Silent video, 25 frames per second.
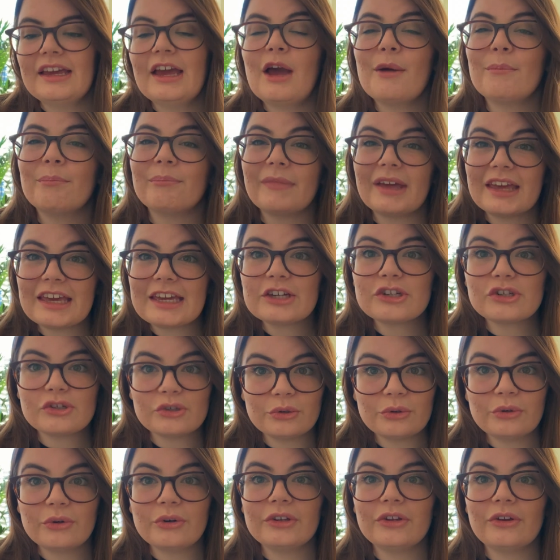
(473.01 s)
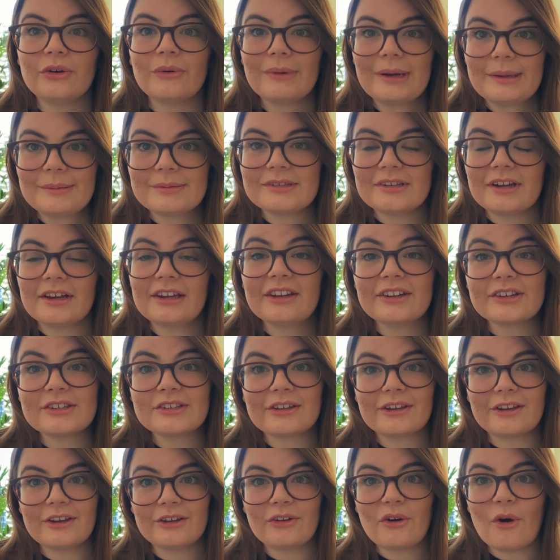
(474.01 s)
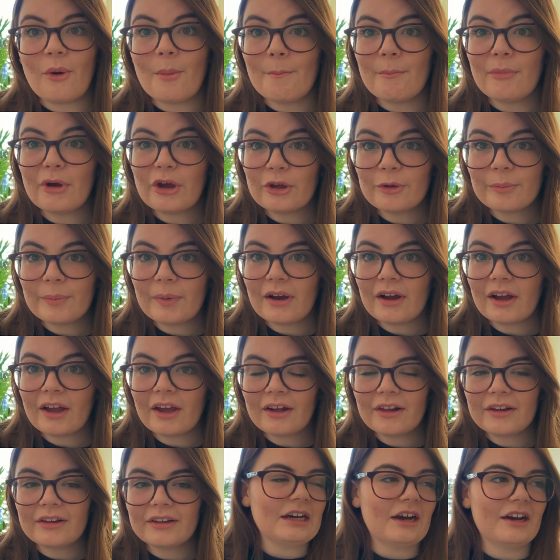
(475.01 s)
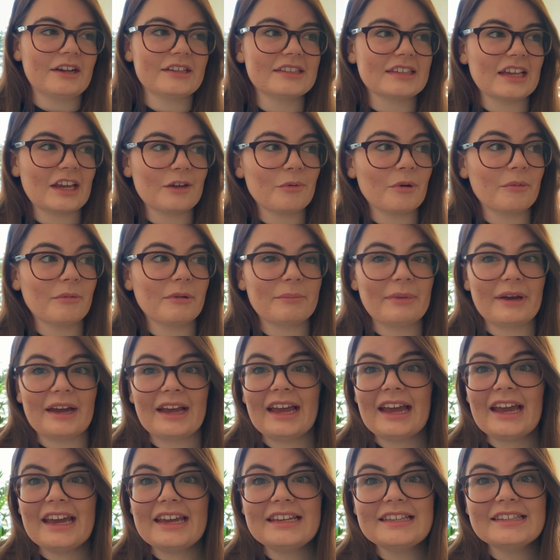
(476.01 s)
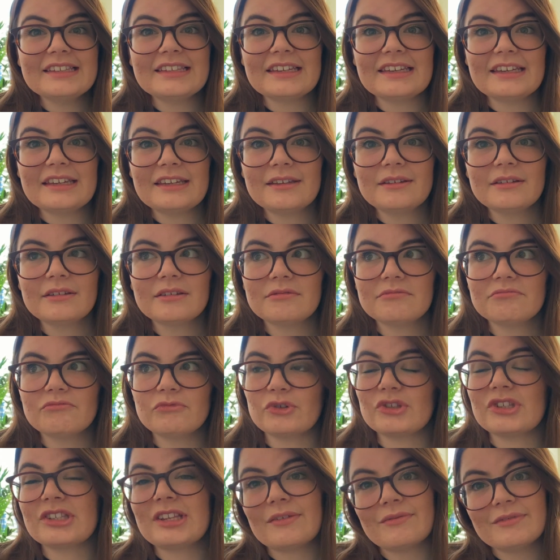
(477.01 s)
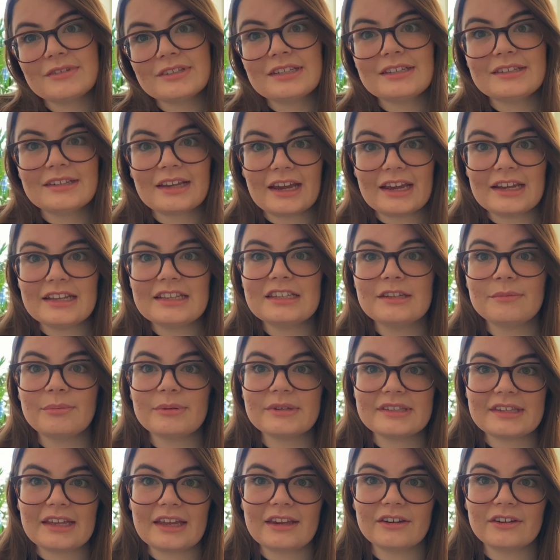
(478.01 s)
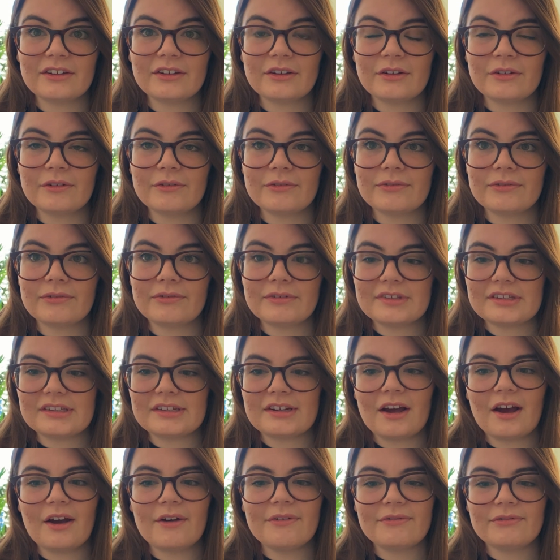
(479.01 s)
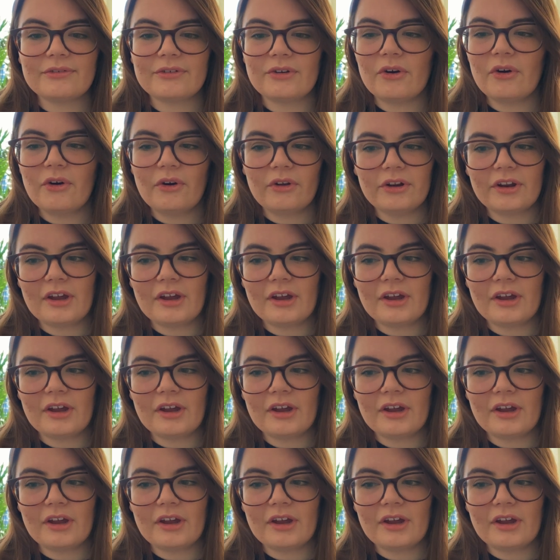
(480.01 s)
make sure your website looks good on mobile. I'd say probably about 80 or 70 to 80% of stuff on